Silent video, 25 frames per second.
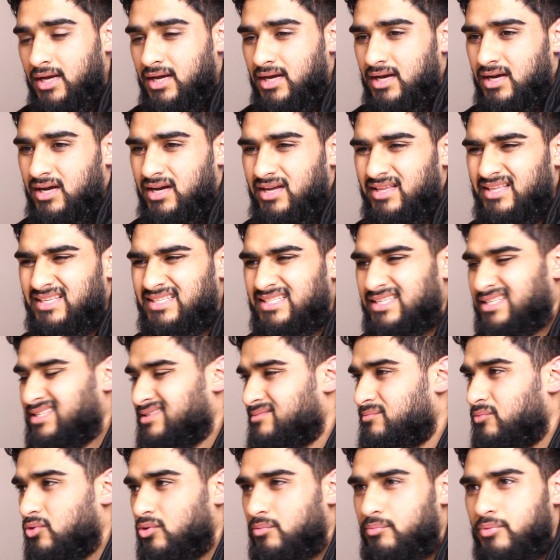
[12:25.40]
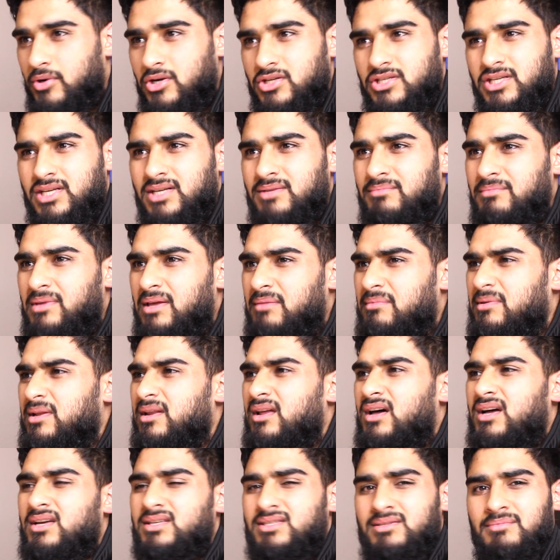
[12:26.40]
This is a small project, maybe
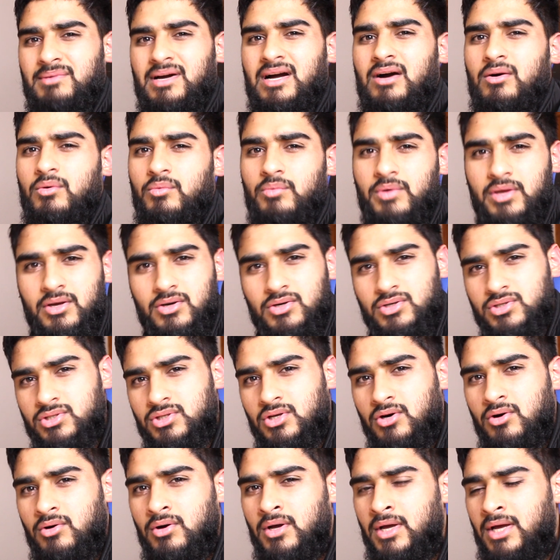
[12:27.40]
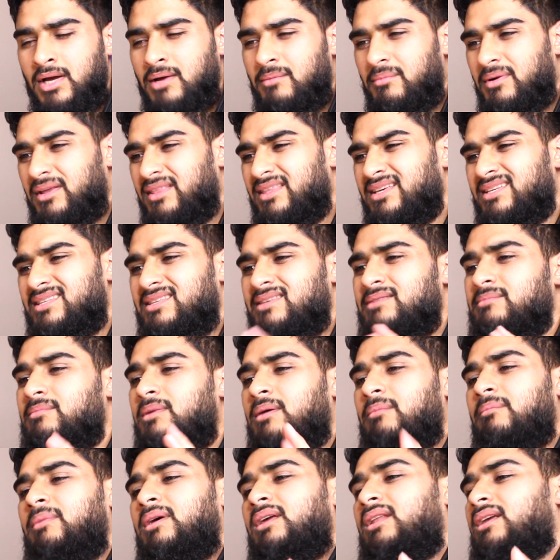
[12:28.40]
last about a week or so, but this is
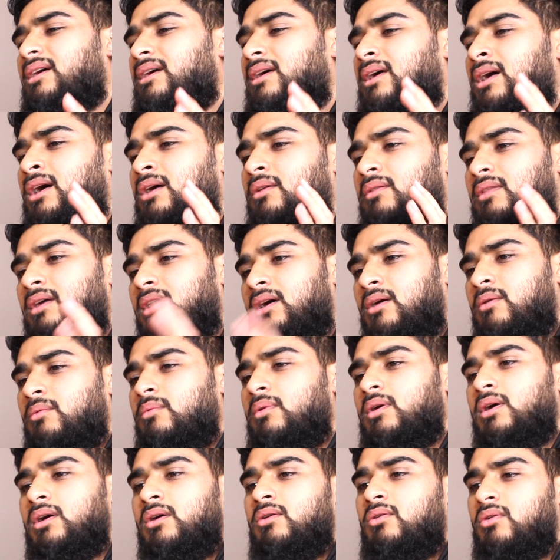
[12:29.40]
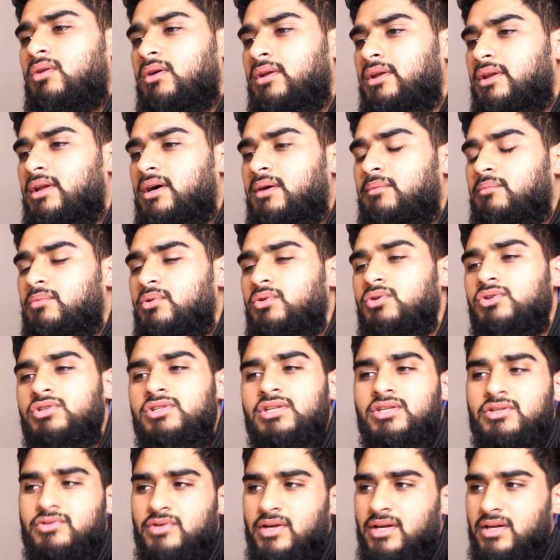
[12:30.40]
my main account that I work on. I'm
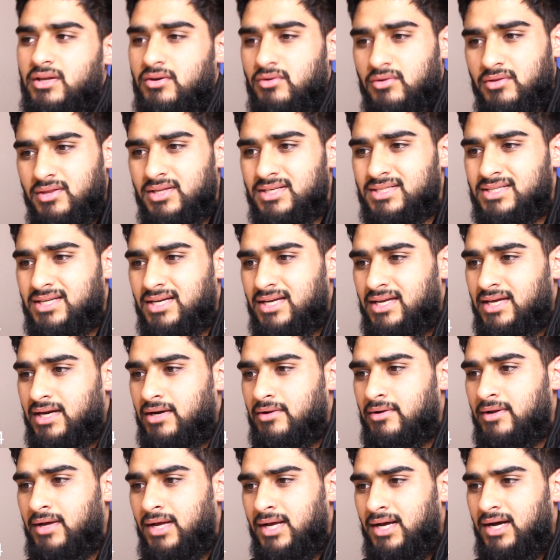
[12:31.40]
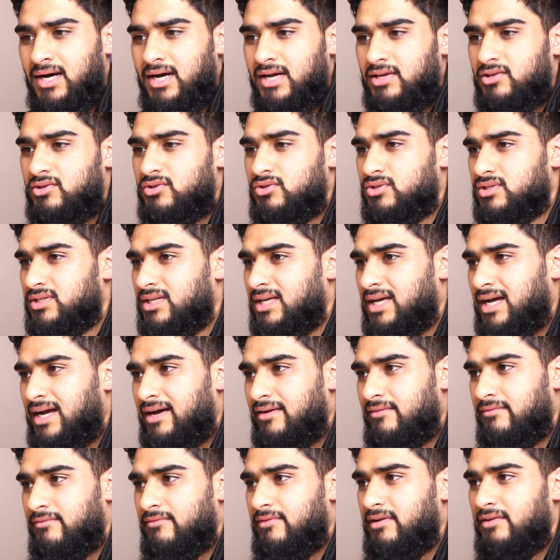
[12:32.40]
usually trading on this account. I usually
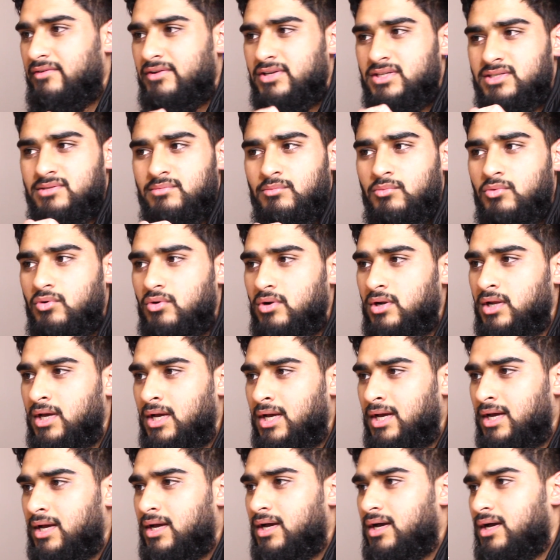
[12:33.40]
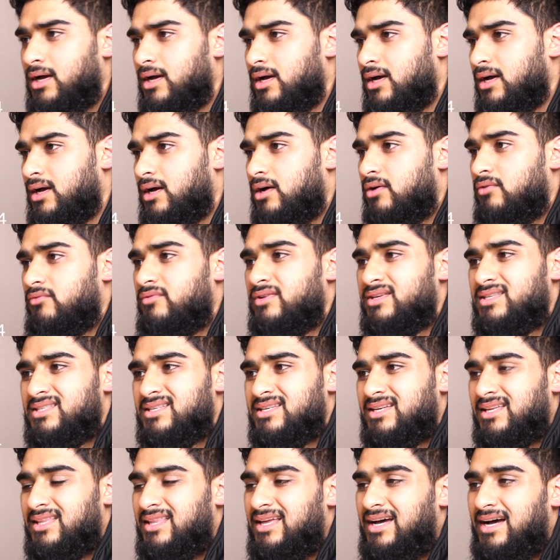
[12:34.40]
have very small
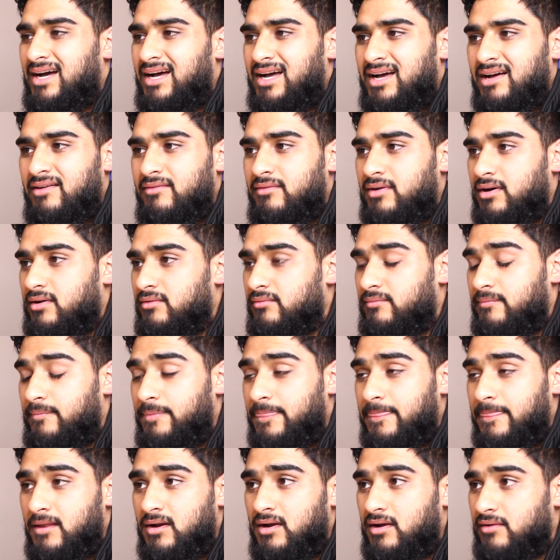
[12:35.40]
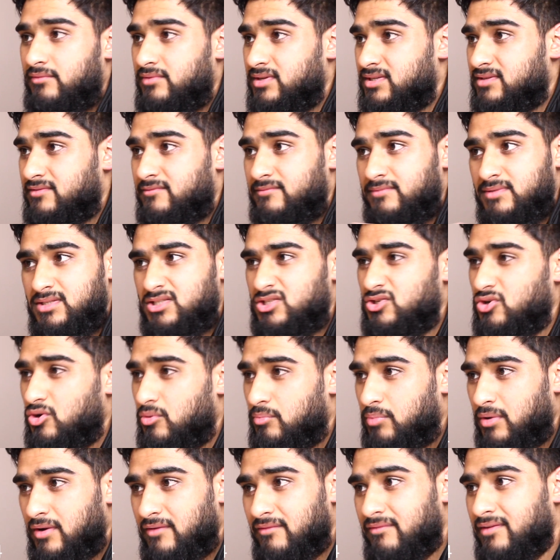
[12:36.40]
risk that I have. I risk
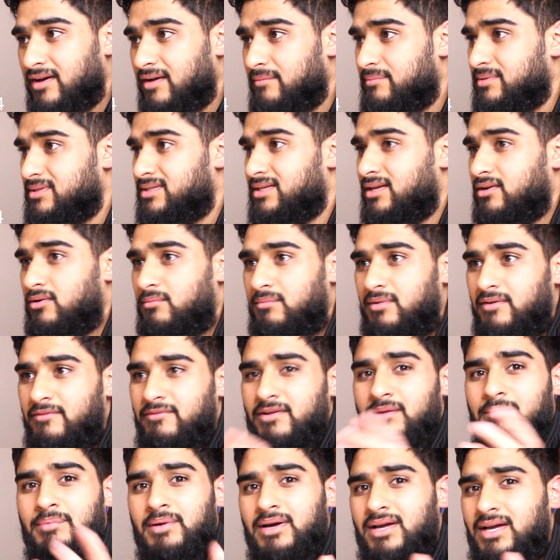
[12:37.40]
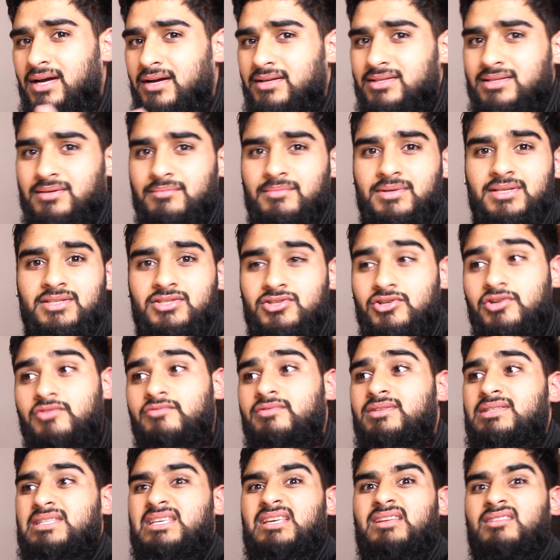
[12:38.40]
0.5% on my flip accounts. I'm literally
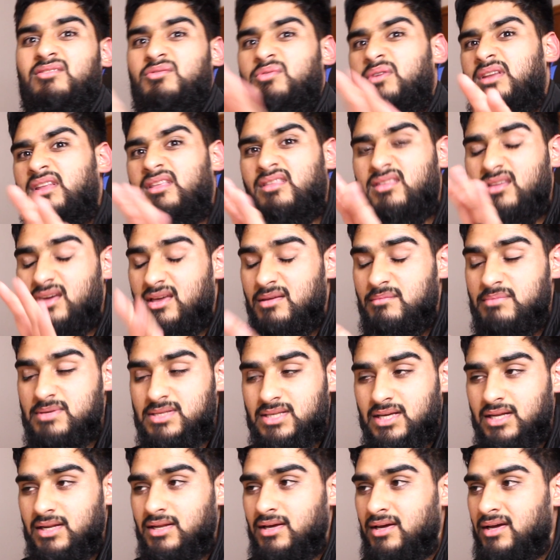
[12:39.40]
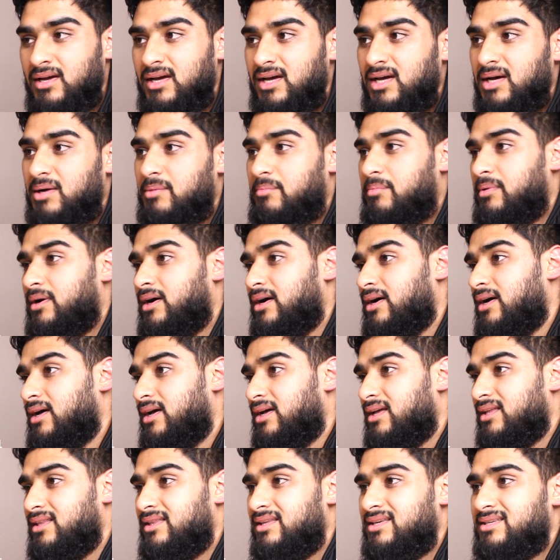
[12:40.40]
risking 20-30%, but
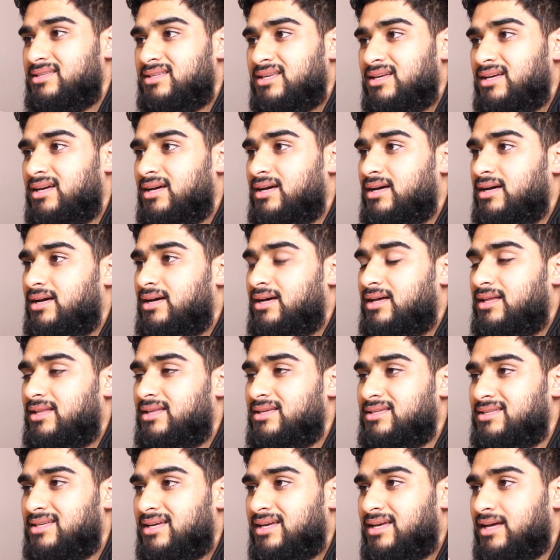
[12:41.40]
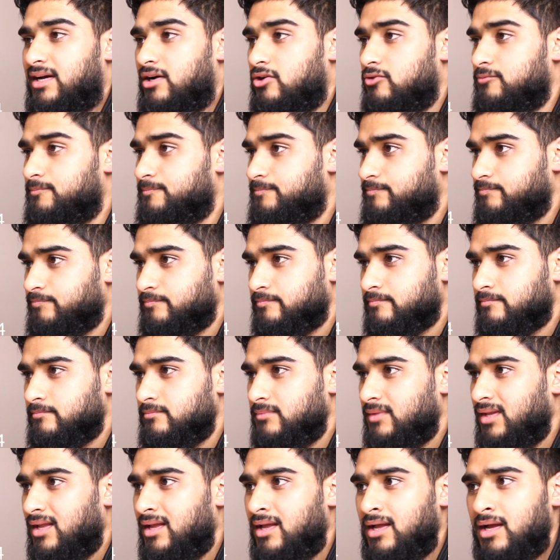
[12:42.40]
this account
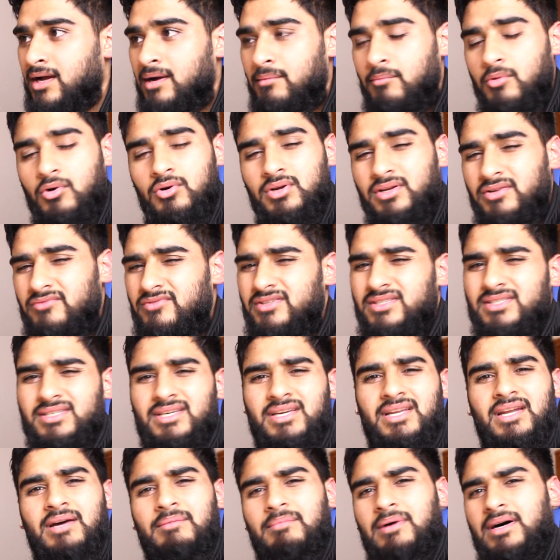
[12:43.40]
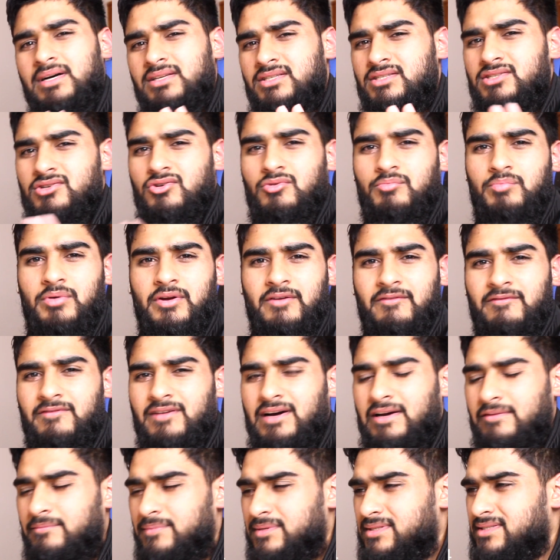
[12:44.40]
I'm only risking about
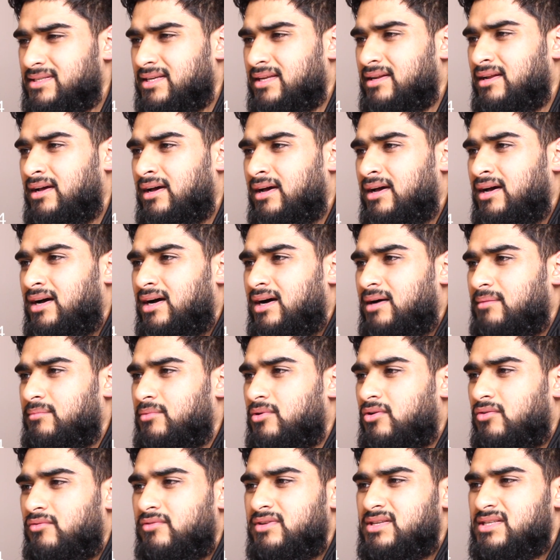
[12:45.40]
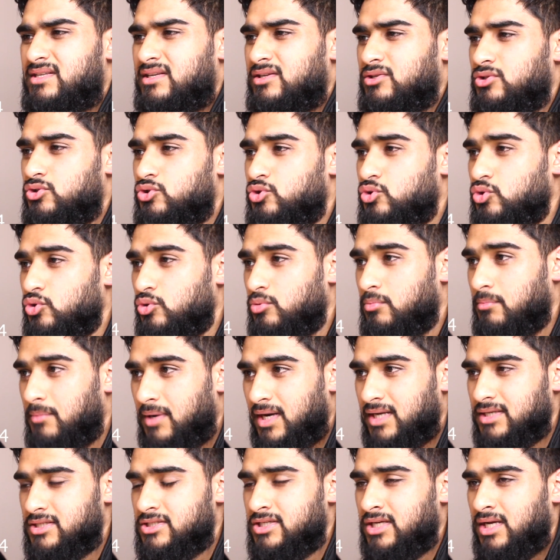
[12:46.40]
0.5%. I'm not risking too
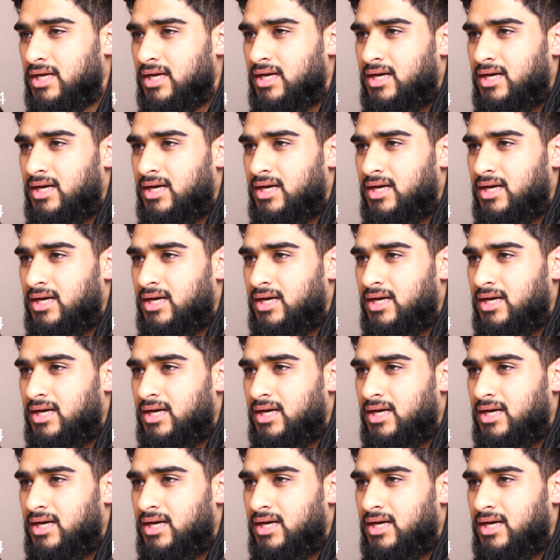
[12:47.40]
much.